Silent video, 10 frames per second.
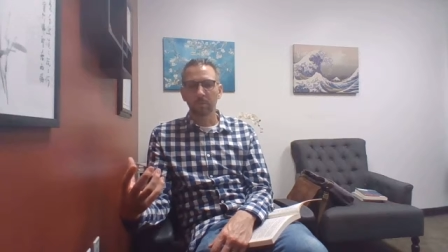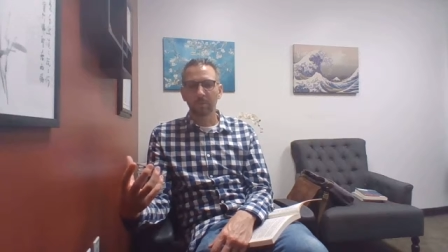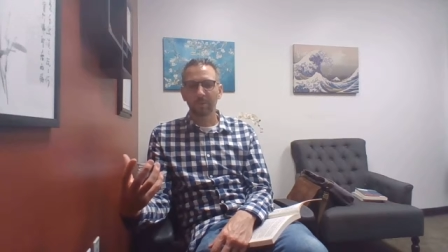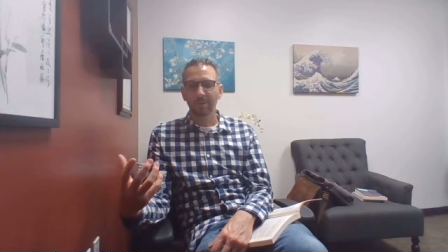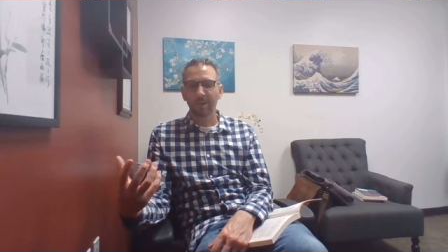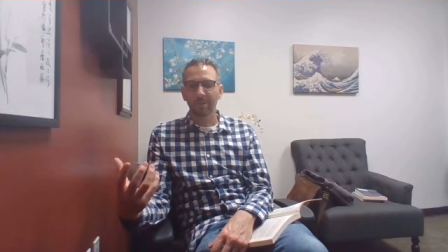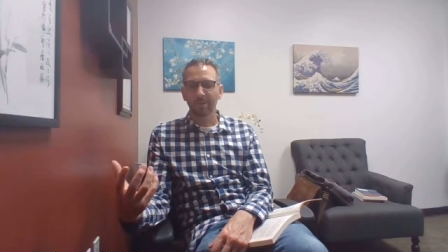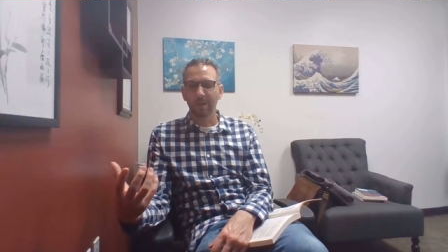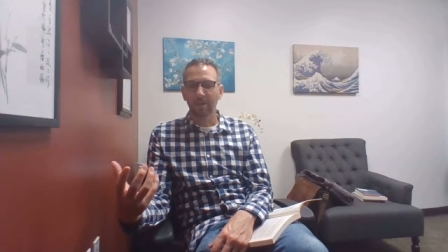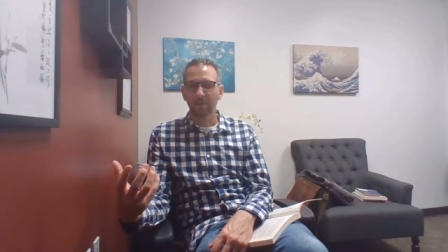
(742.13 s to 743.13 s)
But
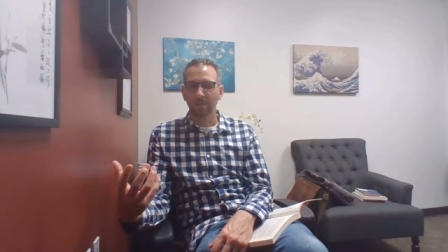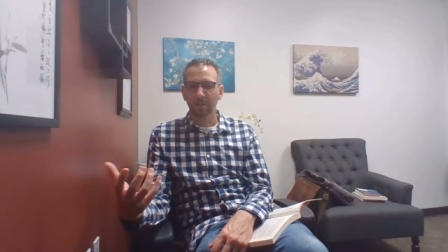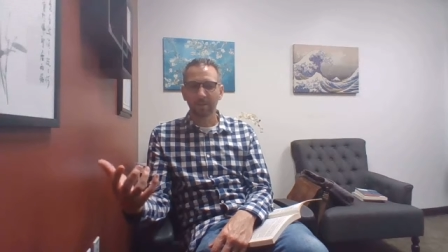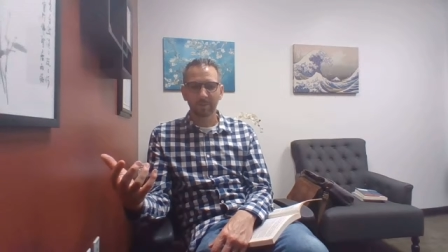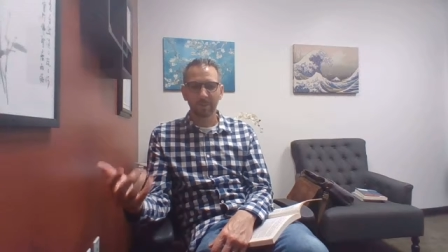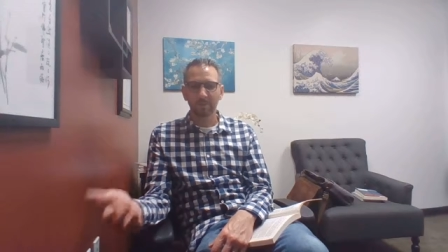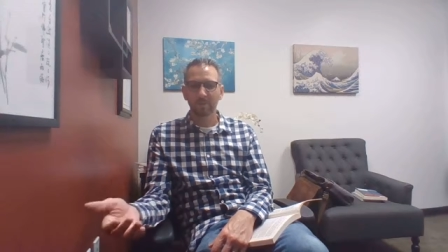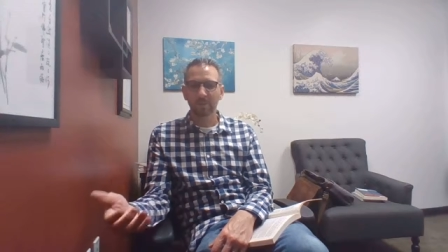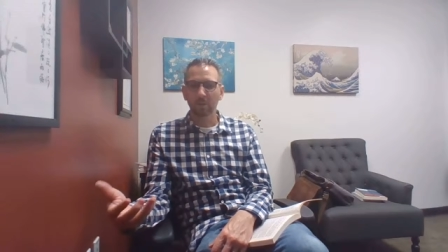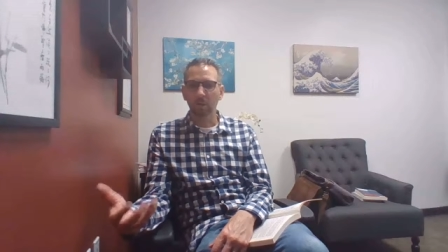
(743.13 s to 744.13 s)
I think that
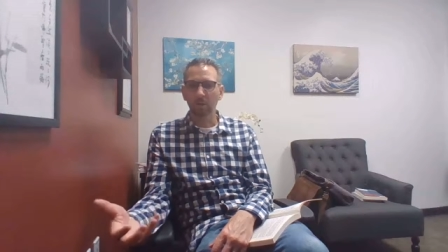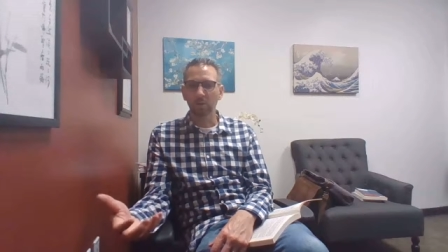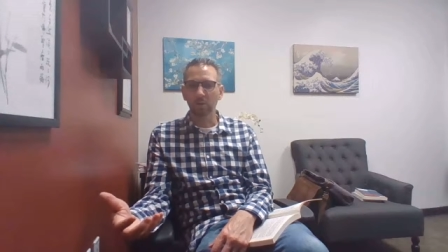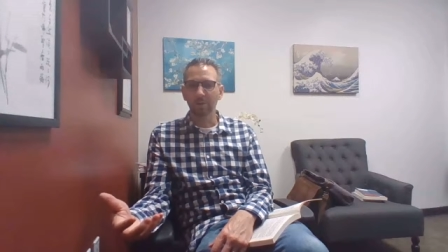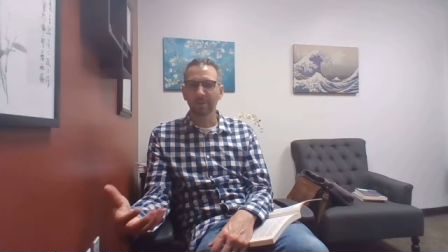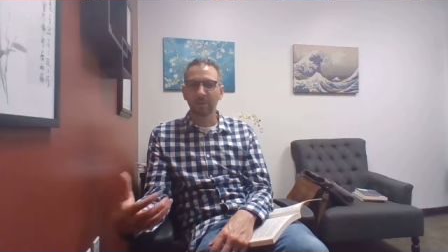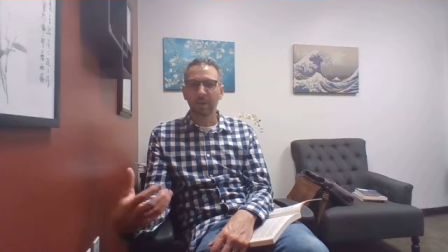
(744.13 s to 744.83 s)
psychology,